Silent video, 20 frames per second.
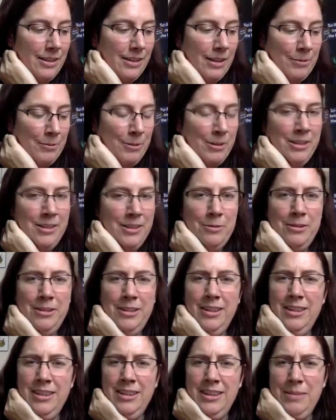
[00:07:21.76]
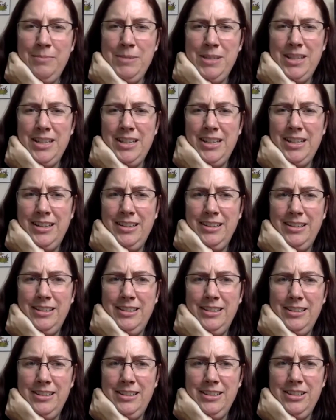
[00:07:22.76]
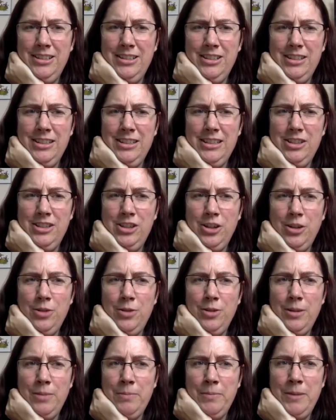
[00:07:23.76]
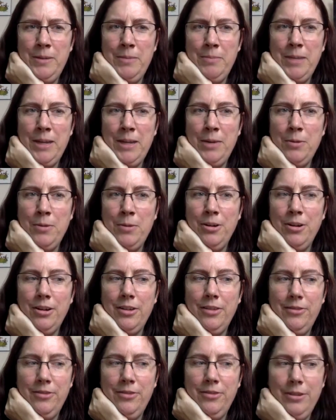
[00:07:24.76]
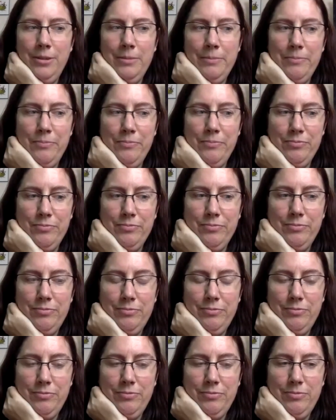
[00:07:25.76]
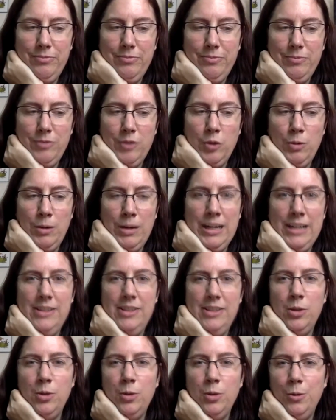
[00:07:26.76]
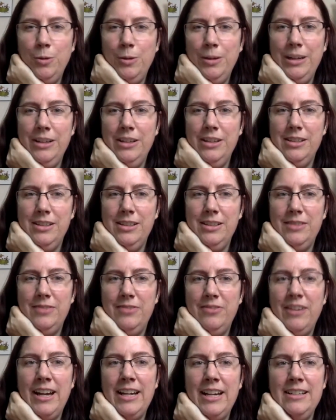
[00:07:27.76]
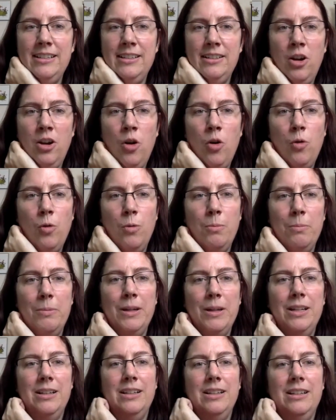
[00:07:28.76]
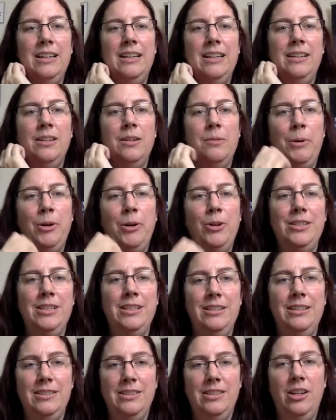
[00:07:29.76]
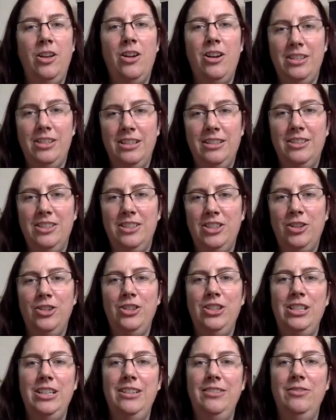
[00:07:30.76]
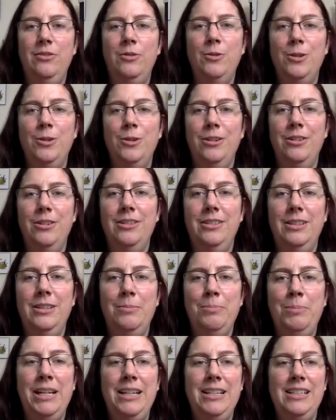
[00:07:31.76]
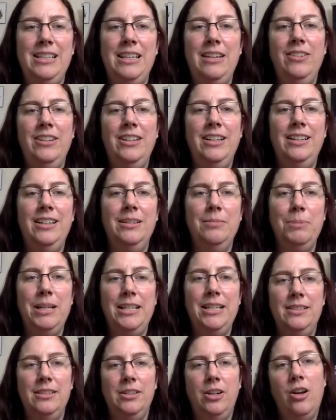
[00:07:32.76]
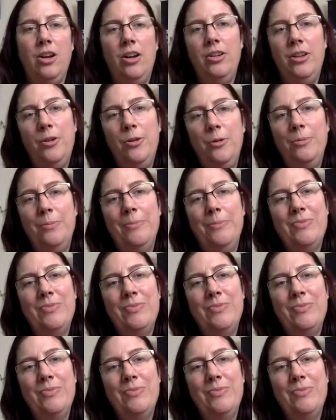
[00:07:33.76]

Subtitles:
one of the themes that just showed up in my work from grade school is finding home. Like a person is lost and is searching for the place they fit in, a place to call home.